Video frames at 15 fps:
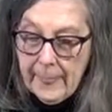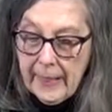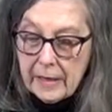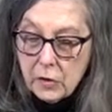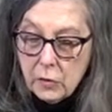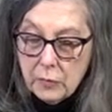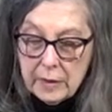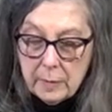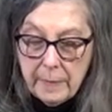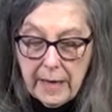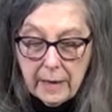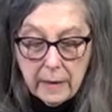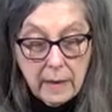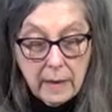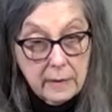Going
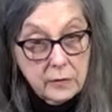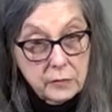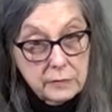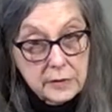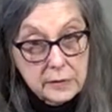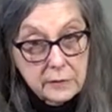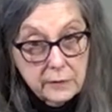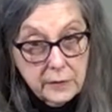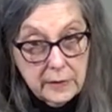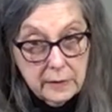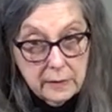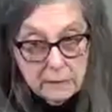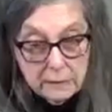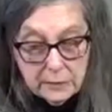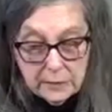back hundreds of
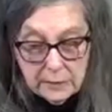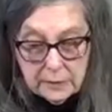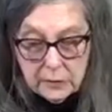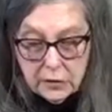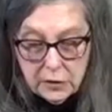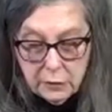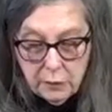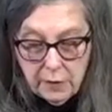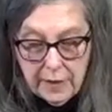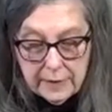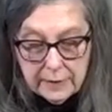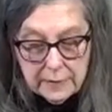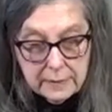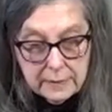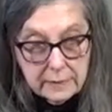years, she
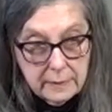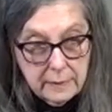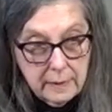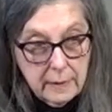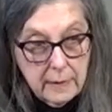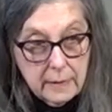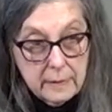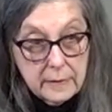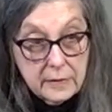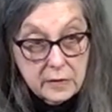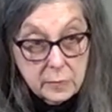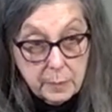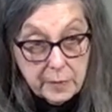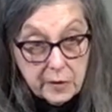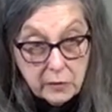writes, the
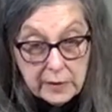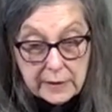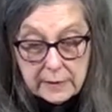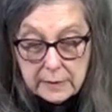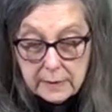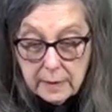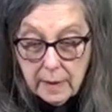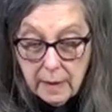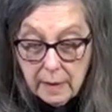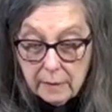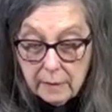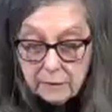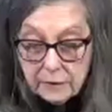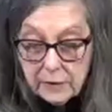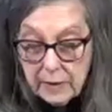spirit
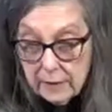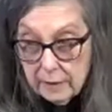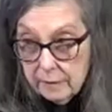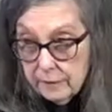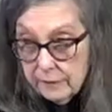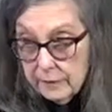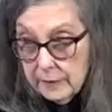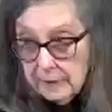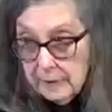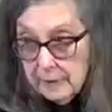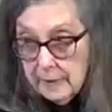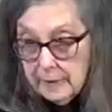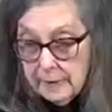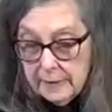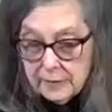of love
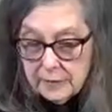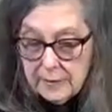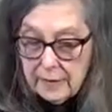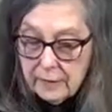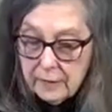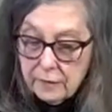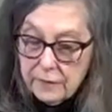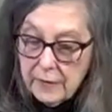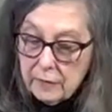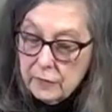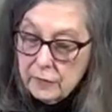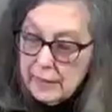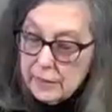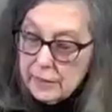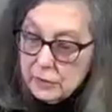is at the
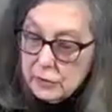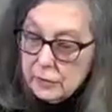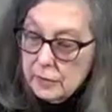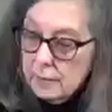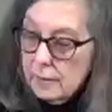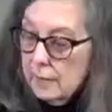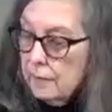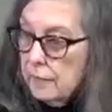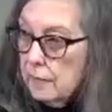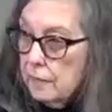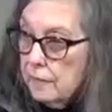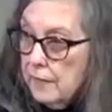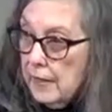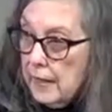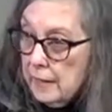foundation of the
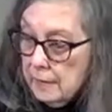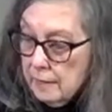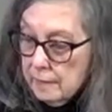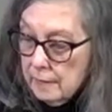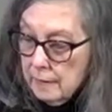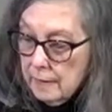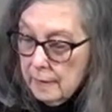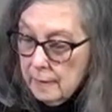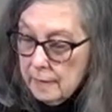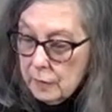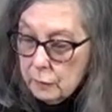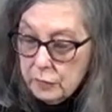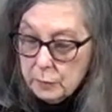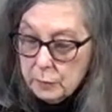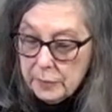faith
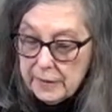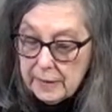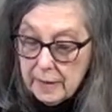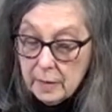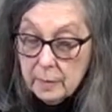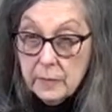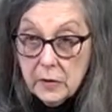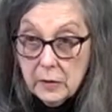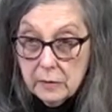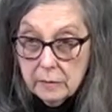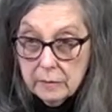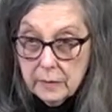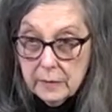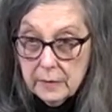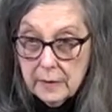that would become
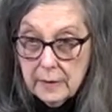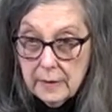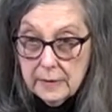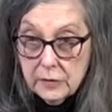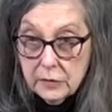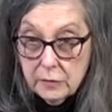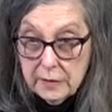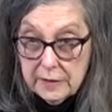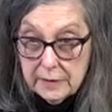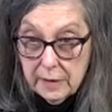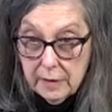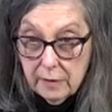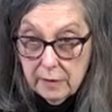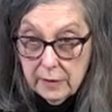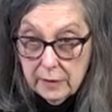known as
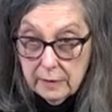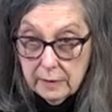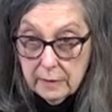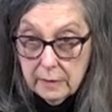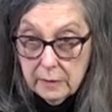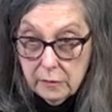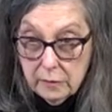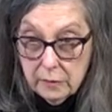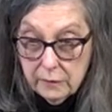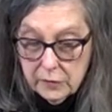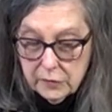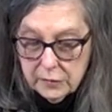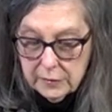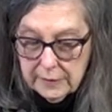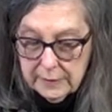Unitarian
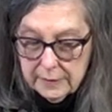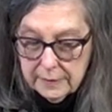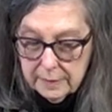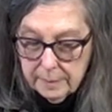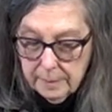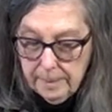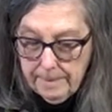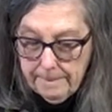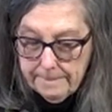Universalism.